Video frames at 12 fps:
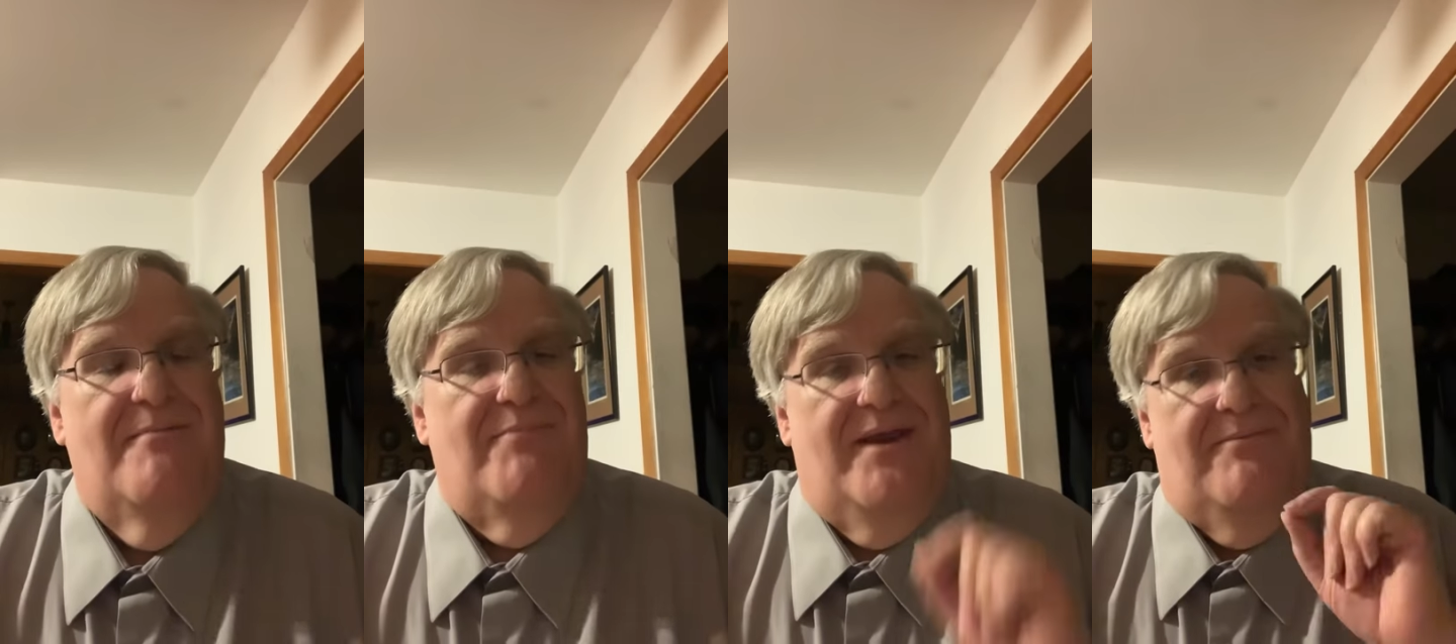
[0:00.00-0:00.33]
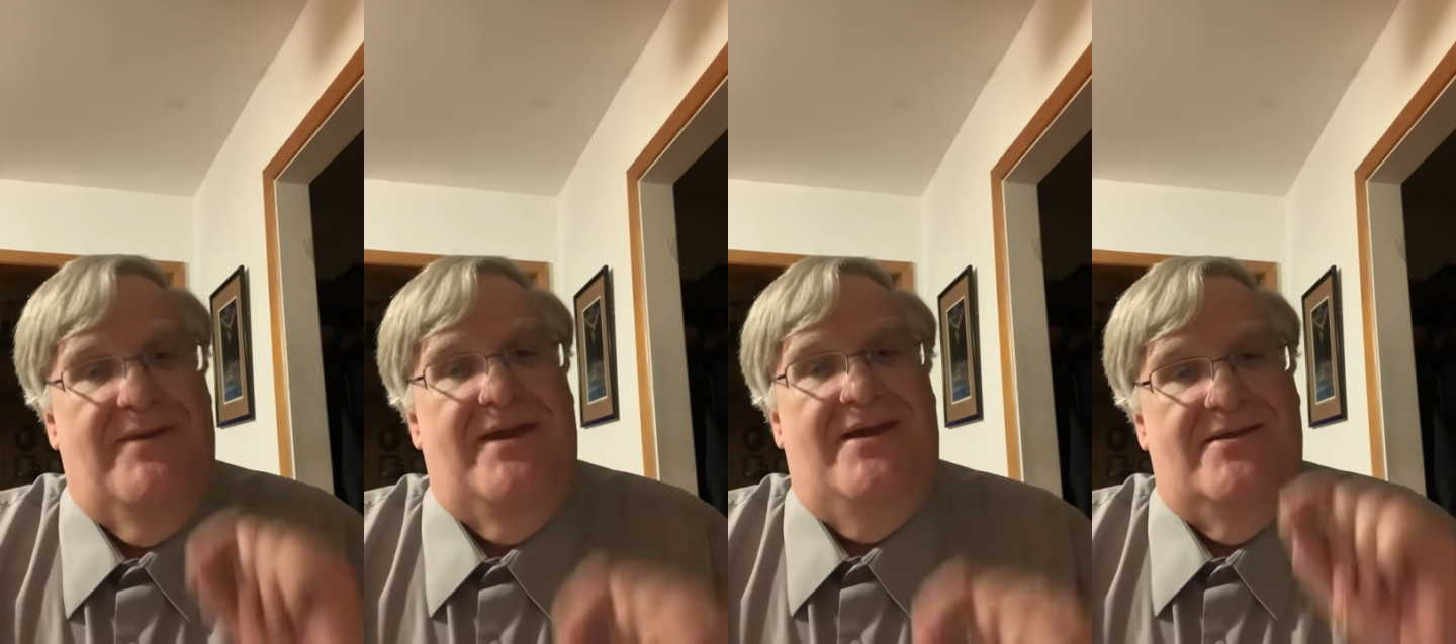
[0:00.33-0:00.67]
but it
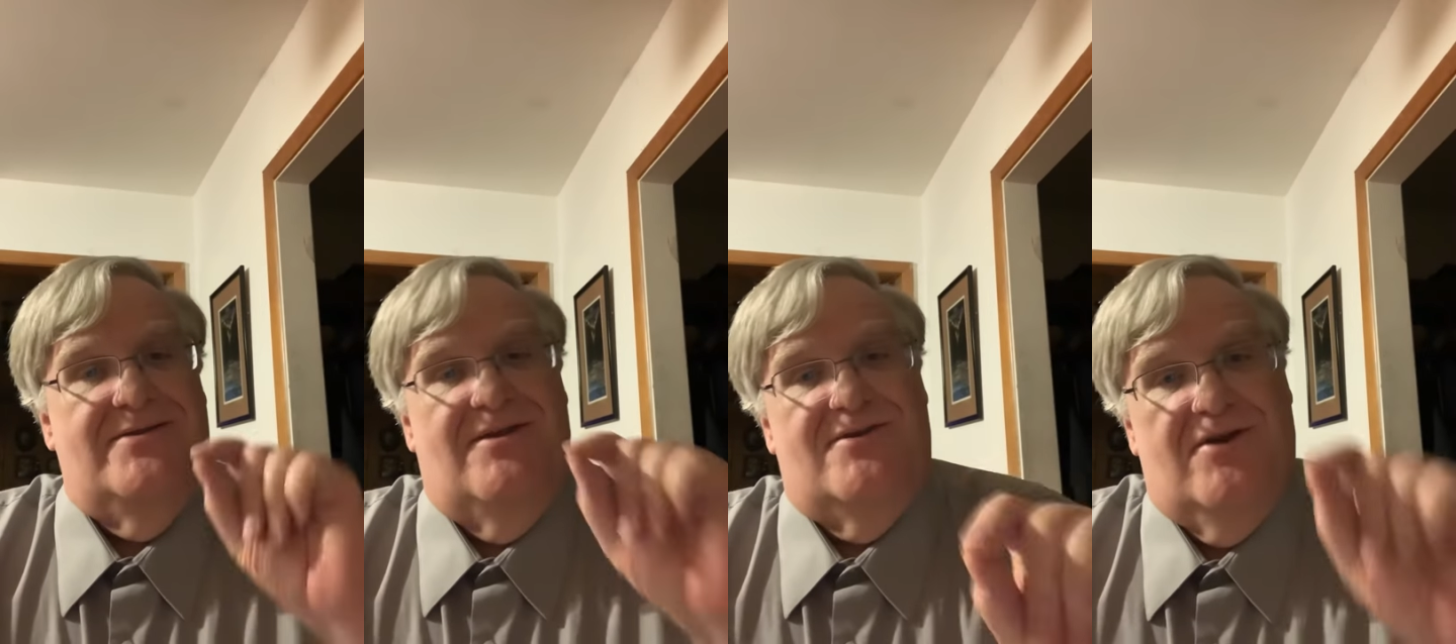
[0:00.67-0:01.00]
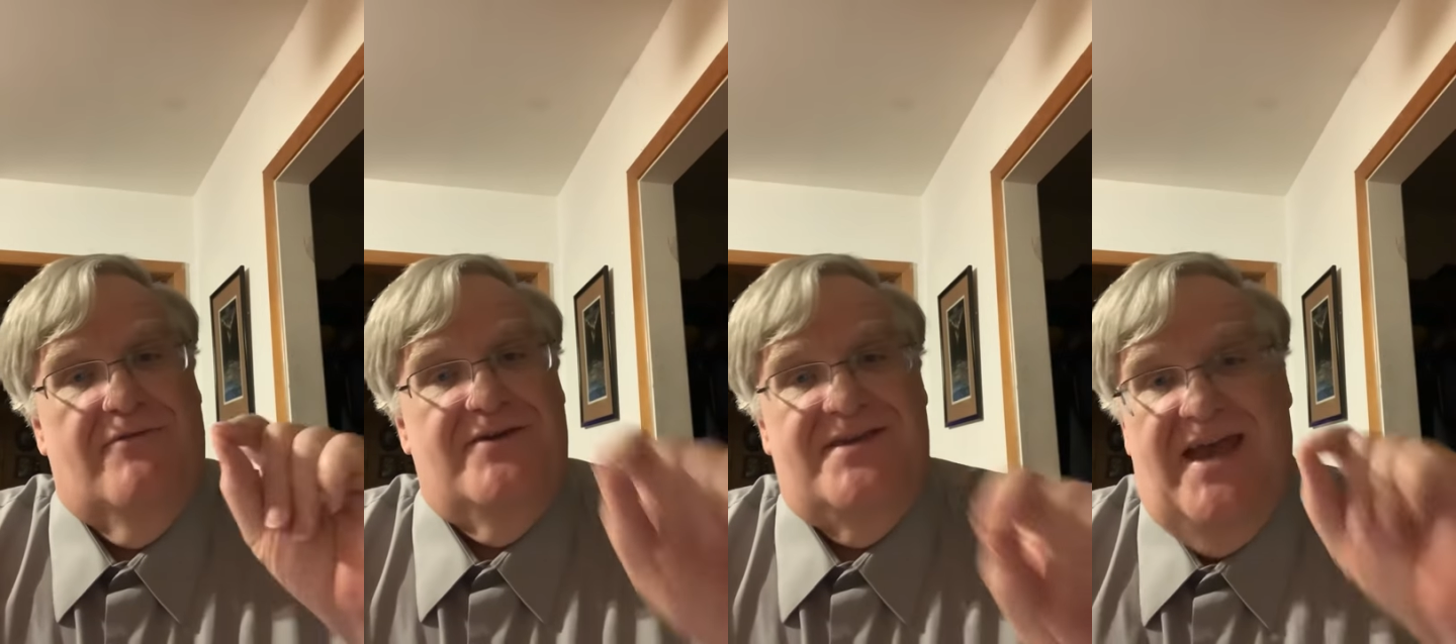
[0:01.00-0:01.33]
means that
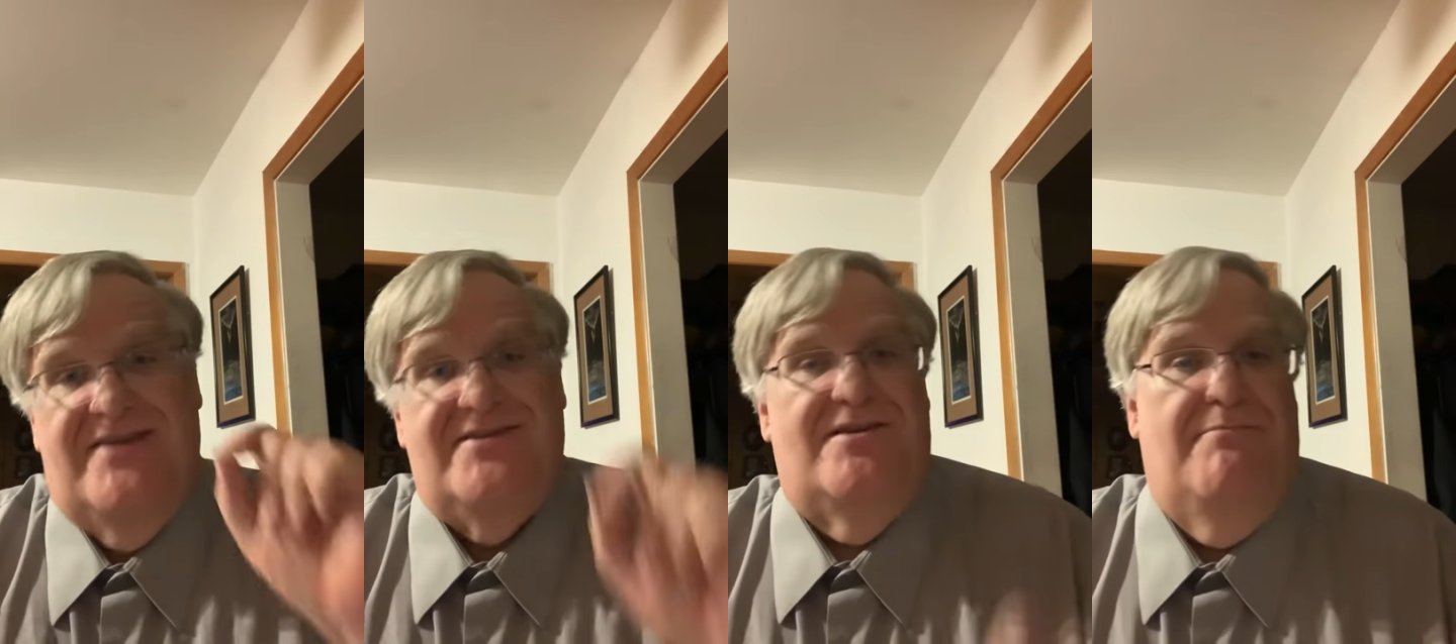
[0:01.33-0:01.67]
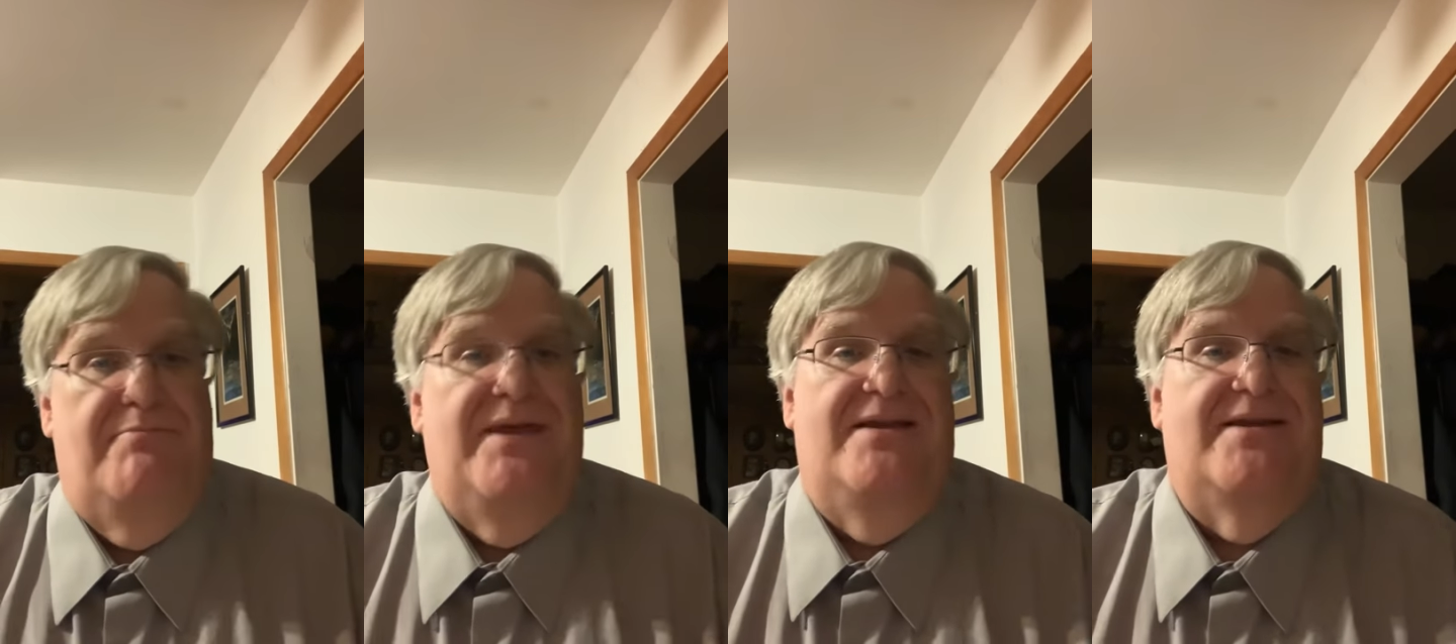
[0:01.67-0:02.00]
service has to
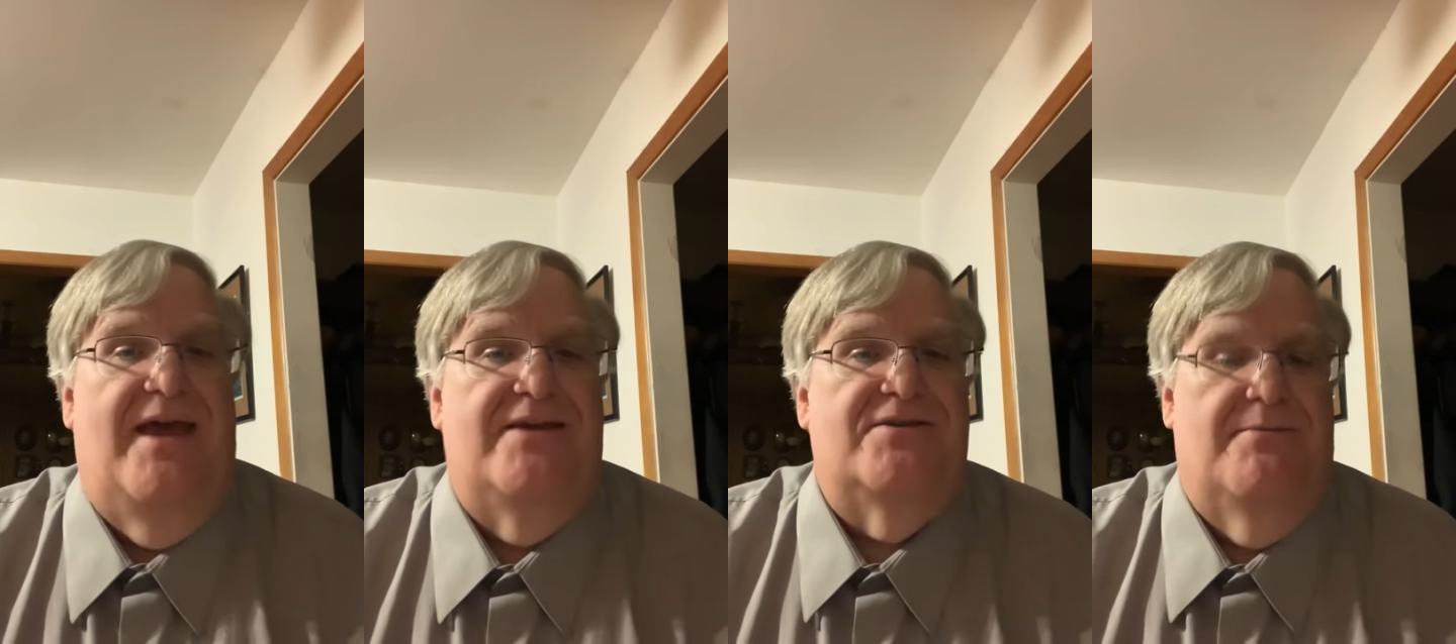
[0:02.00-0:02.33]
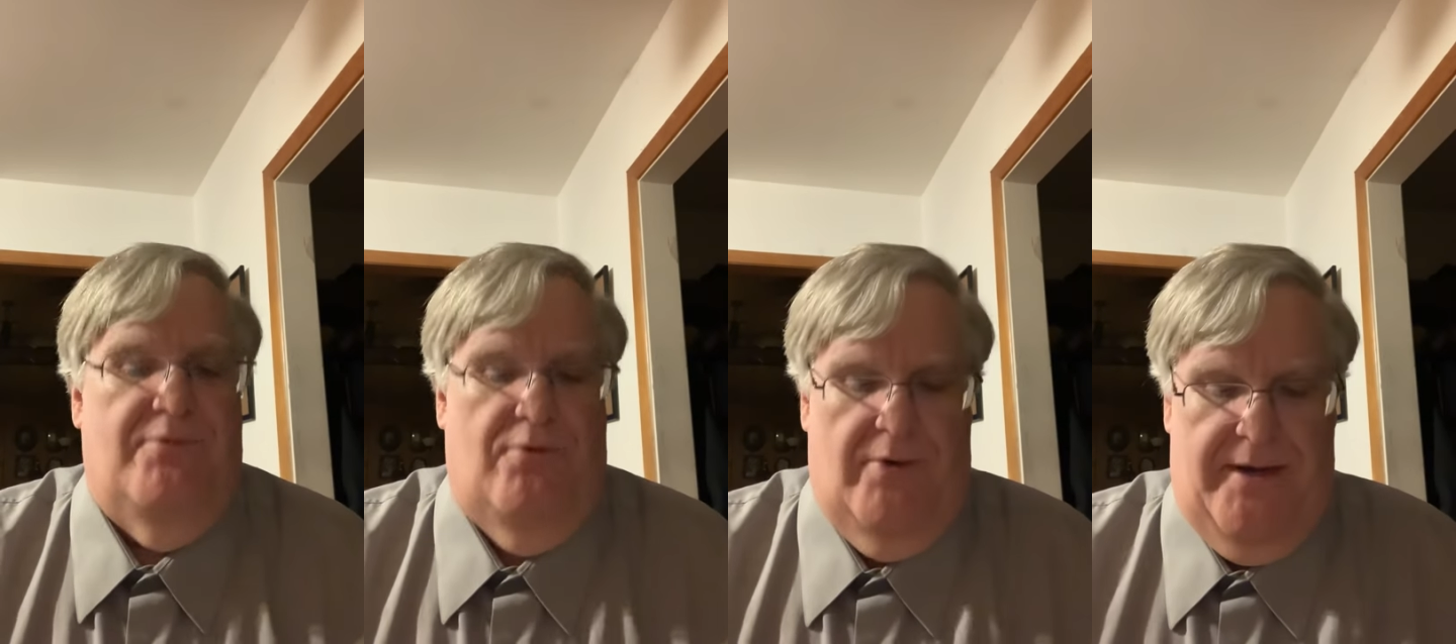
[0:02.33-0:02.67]
be tax
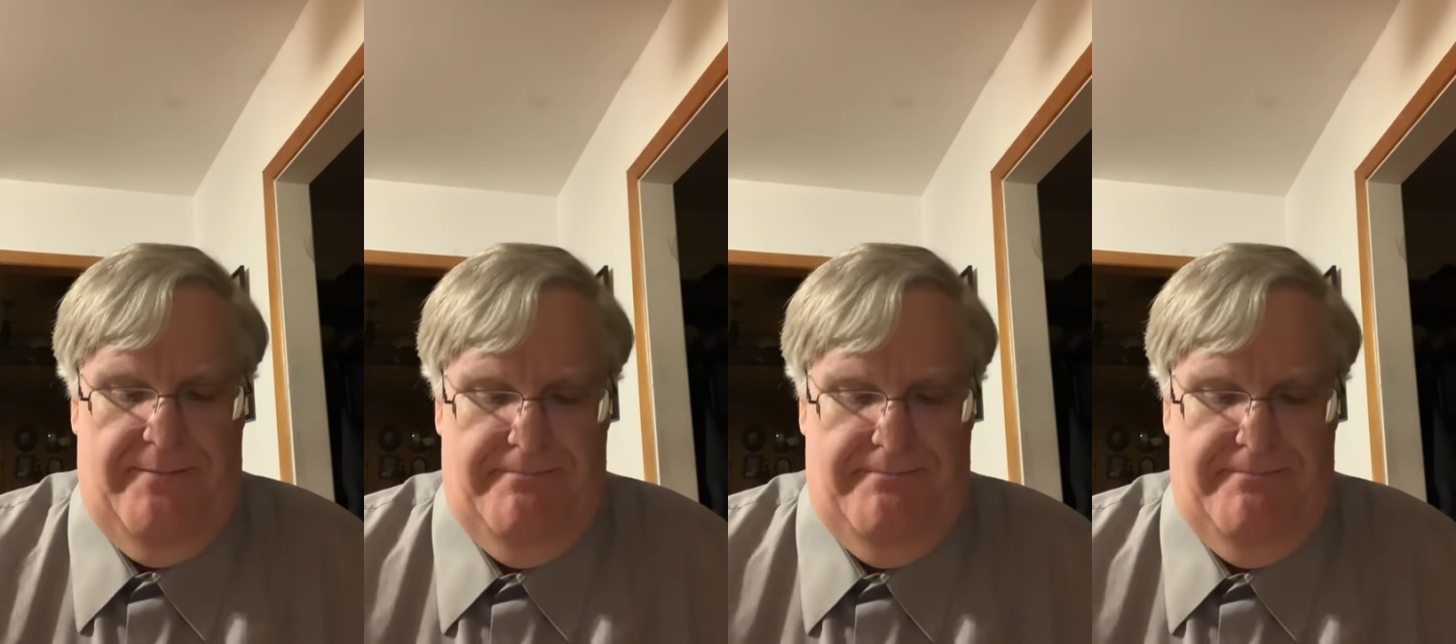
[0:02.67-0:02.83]
supported.